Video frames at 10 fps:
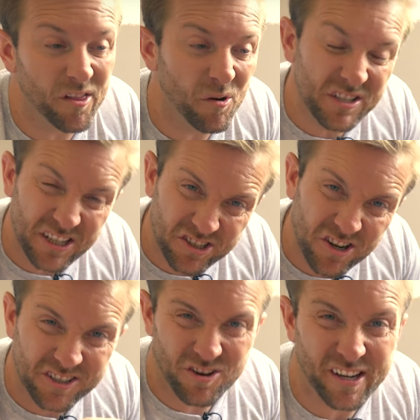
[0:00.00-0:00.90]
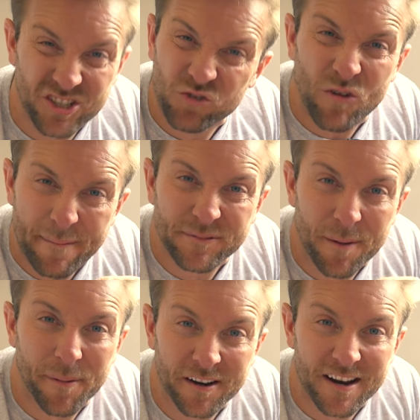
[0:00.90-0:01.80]
Otherwise, it just looks like it's cramped
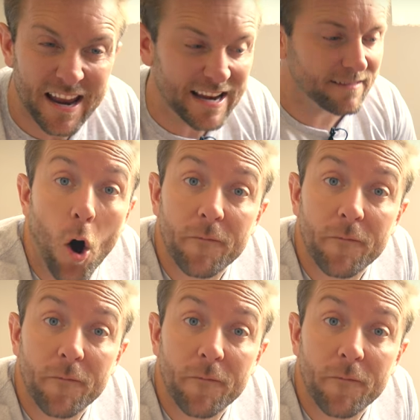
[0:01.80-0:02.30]
up underneath.